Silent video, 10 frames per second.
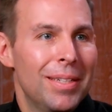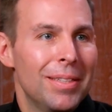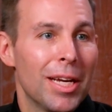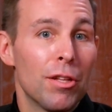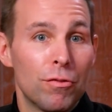
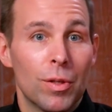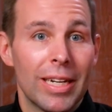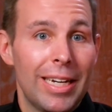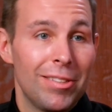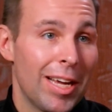The other 4
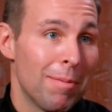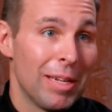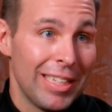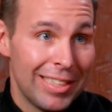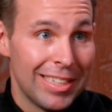guys
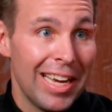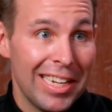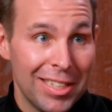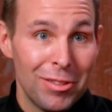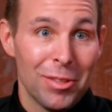adamantly
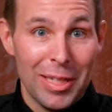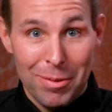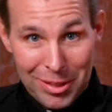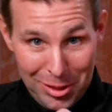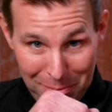denied it, so they
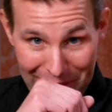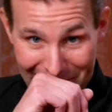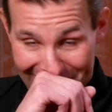were dismissed.